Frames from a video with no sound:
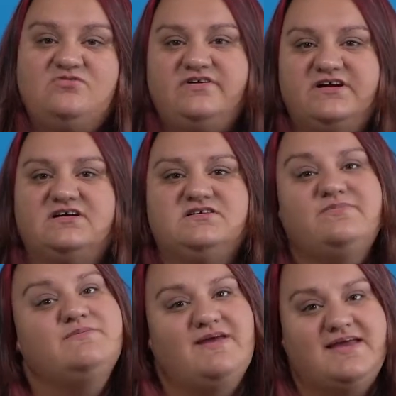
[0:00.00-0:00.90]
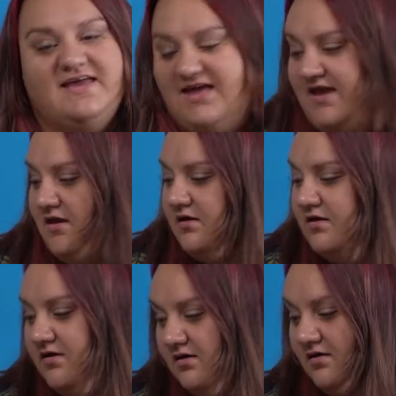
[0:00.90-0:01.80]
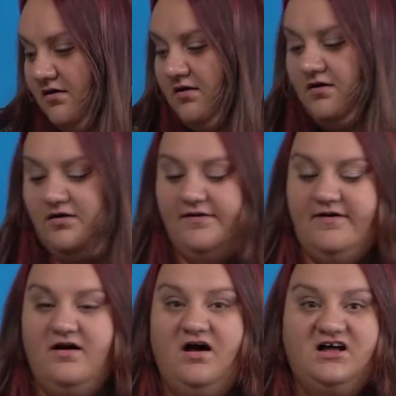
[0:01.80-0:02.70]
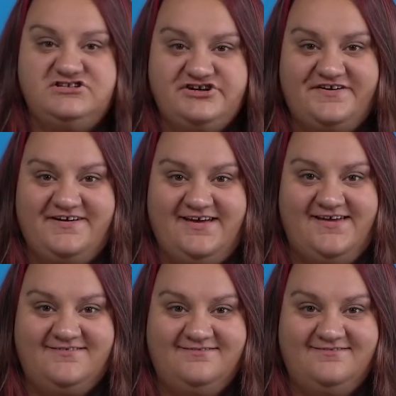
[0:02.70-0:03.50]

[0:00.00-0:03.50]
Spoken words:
we are going to be making a chariot.